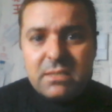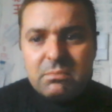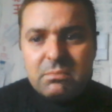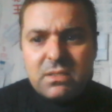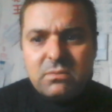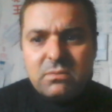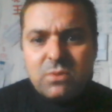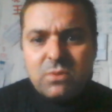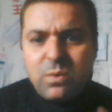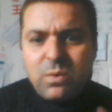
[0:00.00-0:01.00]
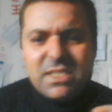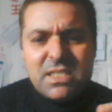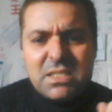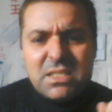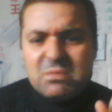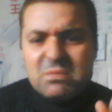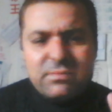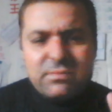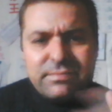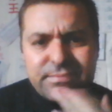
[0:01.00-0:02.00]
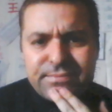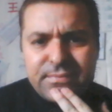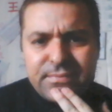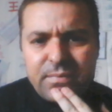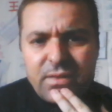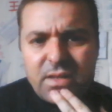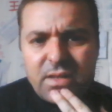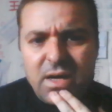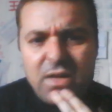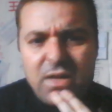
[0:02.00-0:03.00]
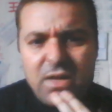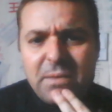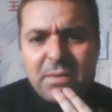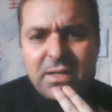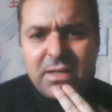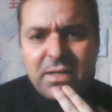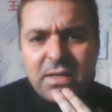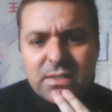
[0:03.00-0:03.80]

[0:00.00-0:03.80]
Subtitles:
but witches, I don't remember that.